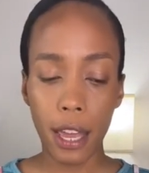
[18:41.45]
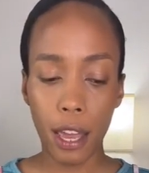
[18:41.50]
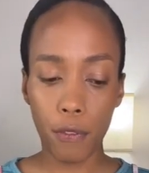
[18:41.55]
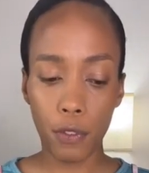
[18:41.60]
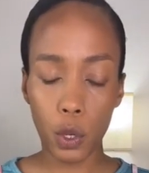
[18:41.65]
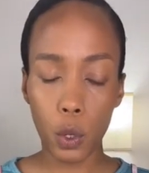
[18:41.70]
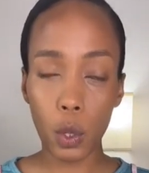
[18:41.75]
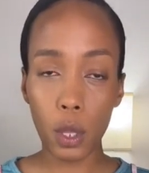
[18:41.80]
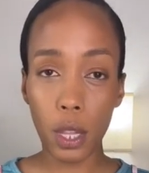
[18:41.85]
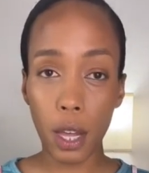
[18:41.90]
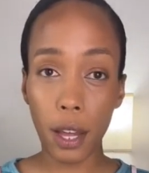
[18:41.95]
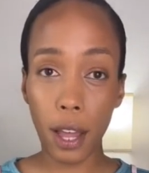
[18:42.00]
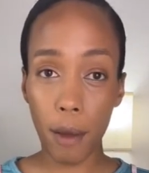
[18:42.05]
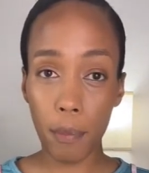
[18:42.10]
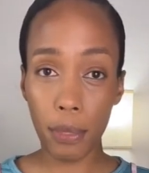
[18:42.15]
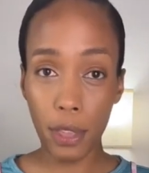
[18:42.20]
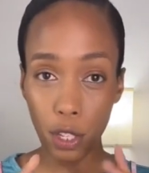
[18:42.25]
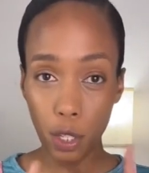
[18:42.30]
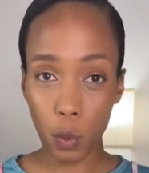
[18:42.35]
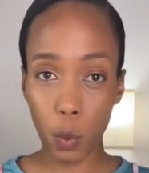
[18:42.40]
If you look
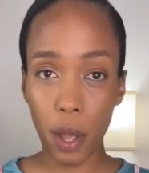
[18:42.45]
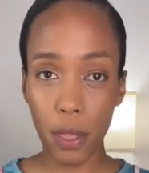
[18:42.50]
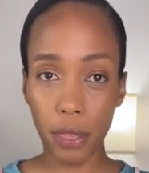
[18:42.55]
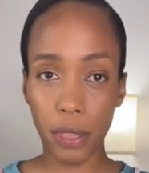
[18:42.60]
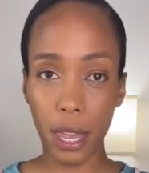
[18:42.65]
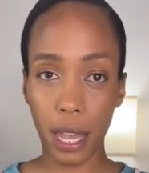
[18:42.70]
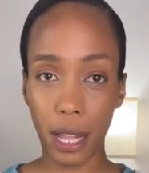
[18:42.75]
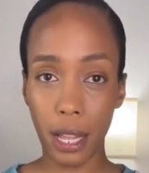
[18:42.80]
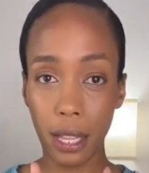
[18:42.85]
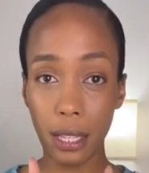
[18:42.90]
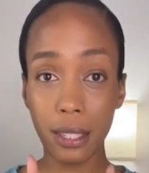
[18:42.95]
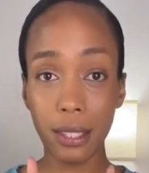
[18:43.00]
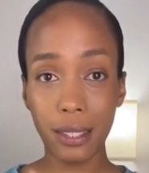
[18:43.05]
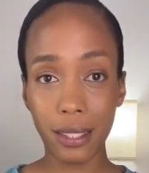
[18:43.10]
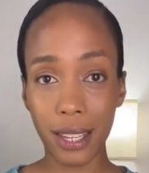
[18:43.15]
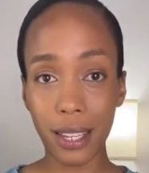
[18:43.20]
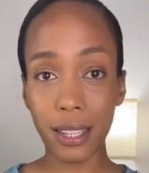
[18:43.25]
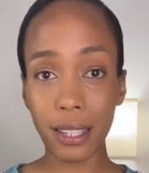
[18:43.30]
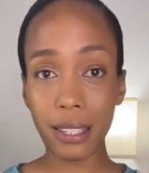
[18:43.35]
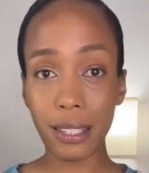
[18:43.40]
up this one thing, and it's
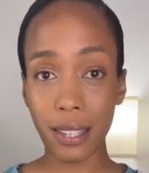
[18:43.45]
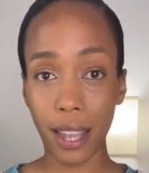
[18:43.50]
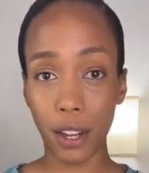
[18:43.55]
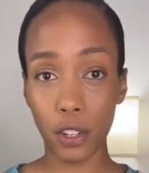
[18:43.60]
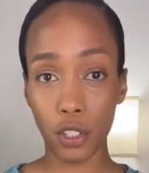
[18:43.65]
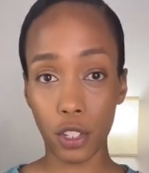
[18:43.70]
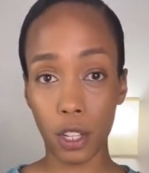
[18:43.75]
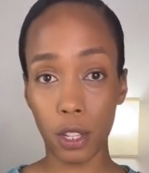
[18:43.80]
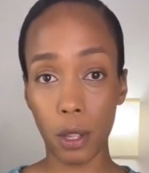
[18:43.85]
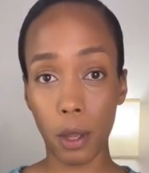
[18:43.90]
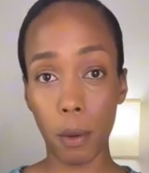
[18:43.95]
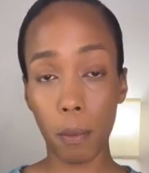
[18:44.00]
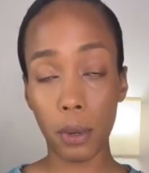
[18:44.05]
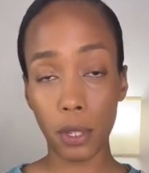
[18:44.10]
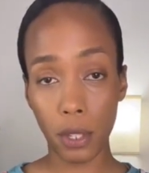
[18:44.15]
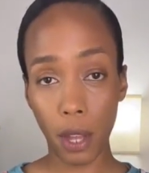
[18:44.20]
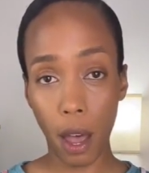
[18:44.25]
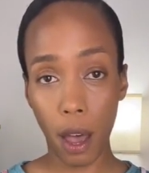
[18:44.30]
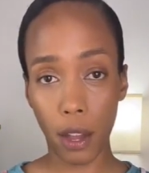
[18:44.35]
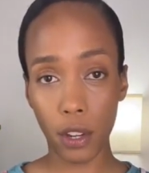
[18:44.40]
C-section
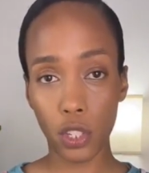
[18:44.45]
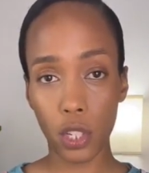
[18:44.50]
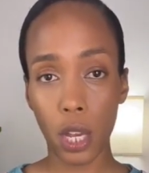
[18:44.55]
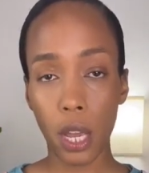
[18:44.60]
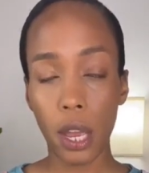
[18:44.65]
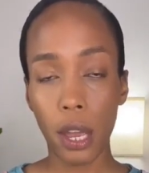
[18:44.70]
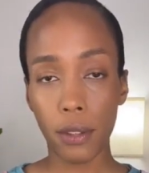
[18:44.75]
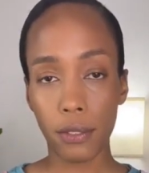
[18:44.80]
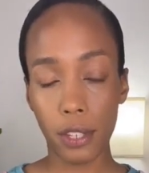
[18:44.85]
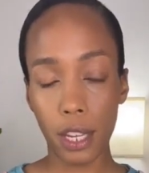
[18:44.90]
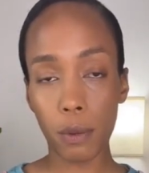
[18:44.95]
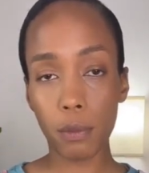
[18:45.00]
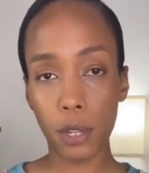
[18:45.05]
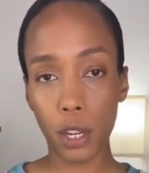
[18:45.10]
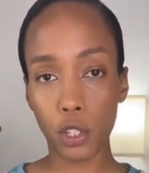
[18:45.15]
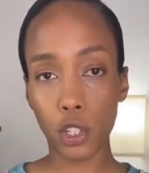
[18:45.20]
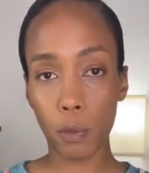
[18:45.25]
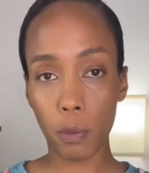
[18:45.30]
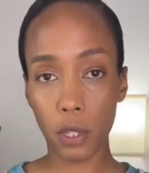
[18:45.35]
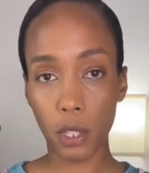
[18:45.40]
massage, deep
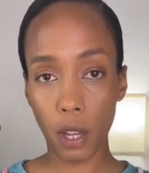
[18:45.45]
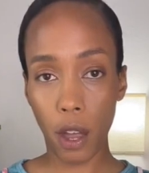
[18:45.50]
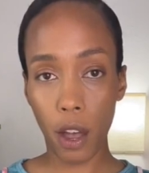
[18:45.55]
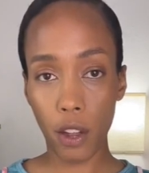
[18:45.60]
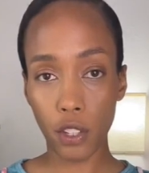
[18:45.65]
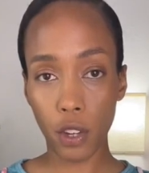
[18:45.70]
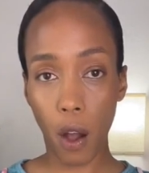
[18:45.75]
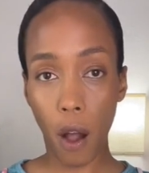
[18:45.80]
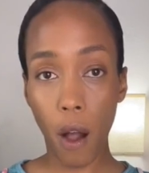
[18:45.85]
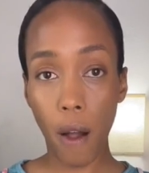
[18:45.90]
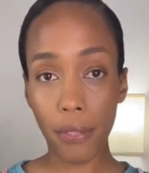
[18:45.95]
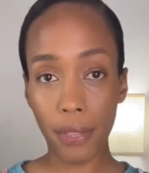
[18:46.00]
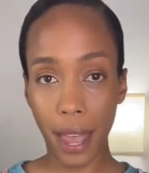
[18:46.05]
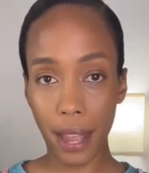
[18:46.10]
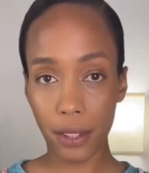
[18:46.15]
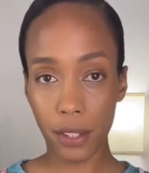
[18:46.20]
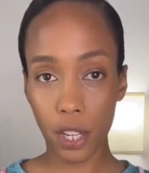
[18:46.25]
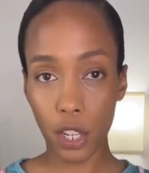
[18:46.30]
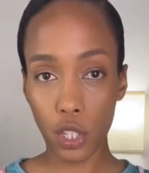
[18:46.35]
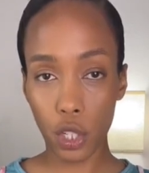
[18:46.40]
tissue massage on
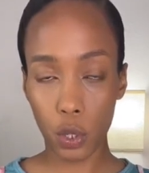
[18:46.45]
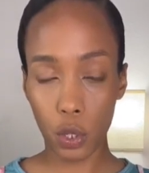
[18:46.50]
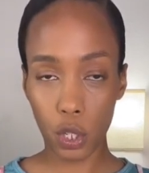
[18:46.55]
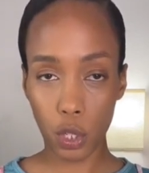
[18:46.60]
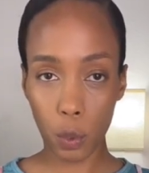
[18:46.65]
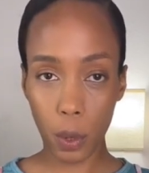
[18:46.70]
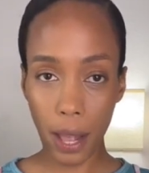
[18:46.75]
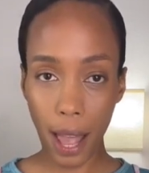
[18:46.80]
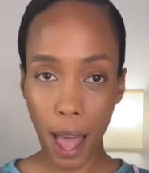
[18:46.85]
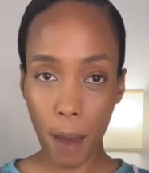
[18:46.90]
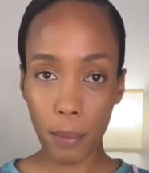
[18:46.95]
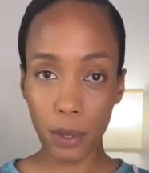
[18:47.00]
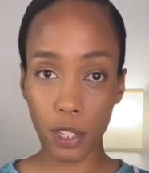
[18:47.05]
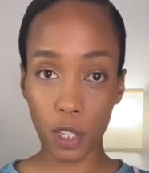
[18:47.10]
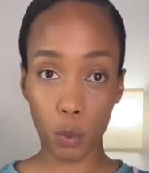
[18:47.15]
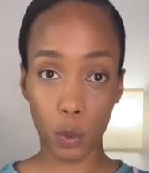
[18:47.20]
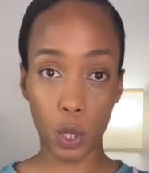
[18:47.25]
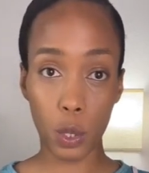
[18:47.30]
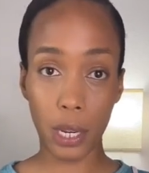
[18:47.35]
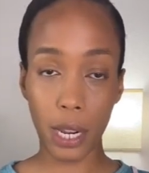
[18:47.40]
that tissue, because what happens
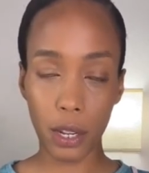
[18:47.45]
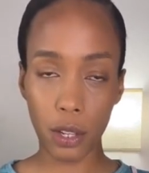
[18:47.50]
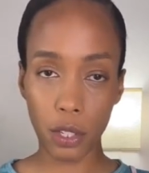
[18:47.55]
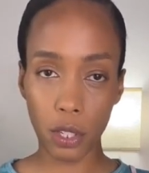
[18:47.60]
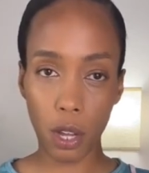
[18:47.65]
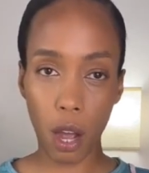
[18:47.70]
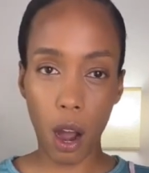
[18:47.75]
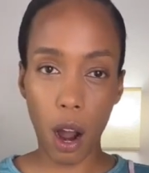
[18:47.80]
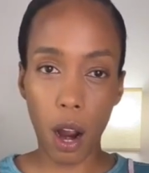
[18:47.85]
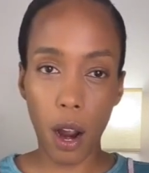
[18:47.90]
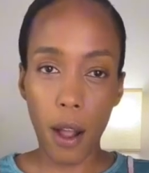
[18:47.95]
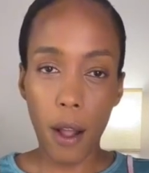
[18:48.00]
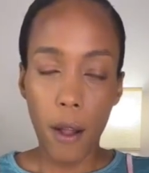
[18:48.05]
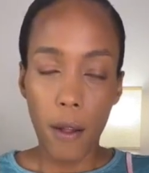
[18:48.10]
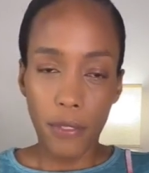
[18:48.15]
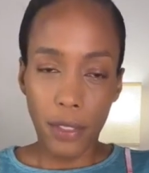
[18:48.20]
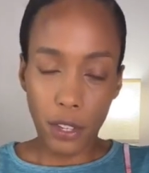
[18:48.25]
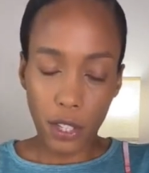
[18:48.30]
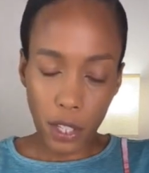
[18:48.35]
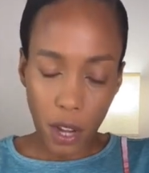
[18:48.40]
is when you get a scar,
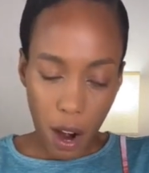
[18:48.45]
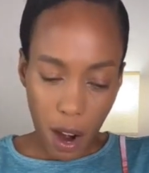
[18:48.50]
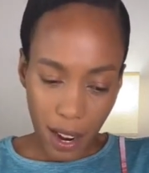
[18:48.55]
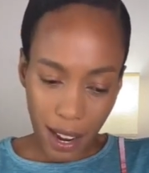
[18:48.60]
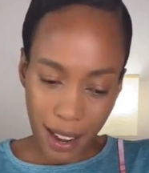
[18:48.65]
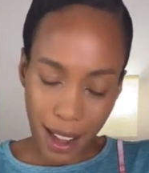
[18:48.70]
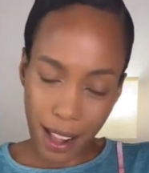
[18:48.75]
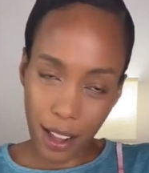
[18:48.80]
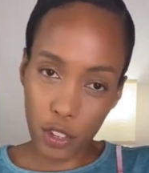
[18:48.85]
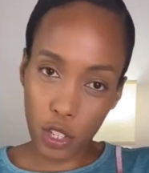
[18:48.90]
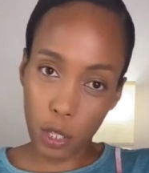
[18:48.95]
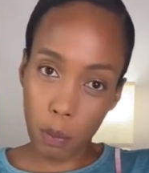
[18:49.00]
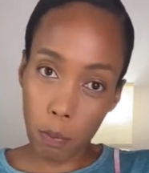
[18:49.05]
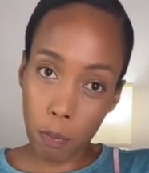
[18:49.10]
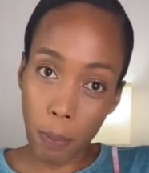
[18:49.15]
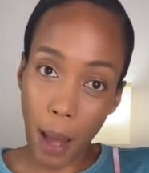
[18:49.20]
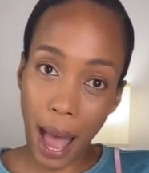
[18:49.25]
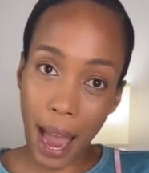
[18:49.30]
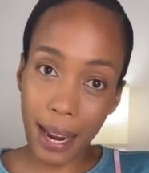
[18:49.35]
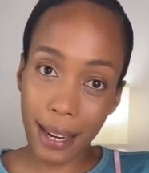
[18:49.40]
the scar can kind of
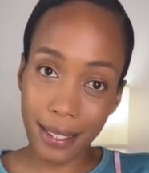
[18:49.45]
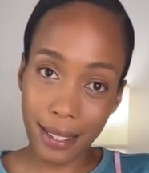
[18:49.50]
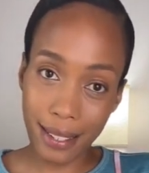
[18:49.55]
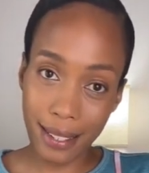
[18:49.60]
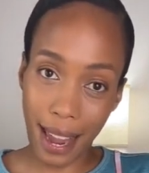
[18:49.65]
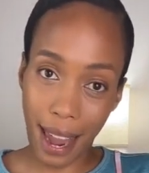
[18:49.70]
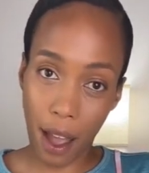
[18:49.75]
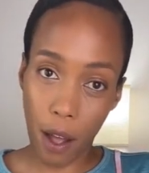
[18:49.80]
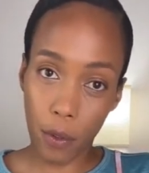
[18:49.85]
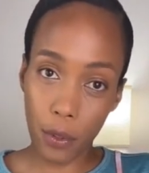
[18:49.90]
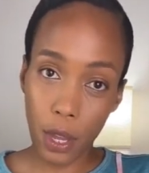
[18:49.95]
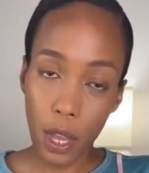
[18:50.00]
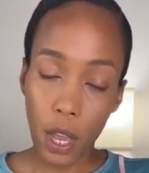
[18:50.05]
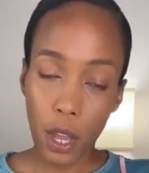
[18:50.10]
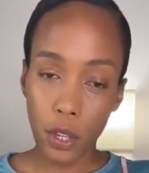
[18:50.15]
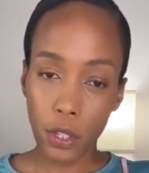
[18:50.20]
just bind down.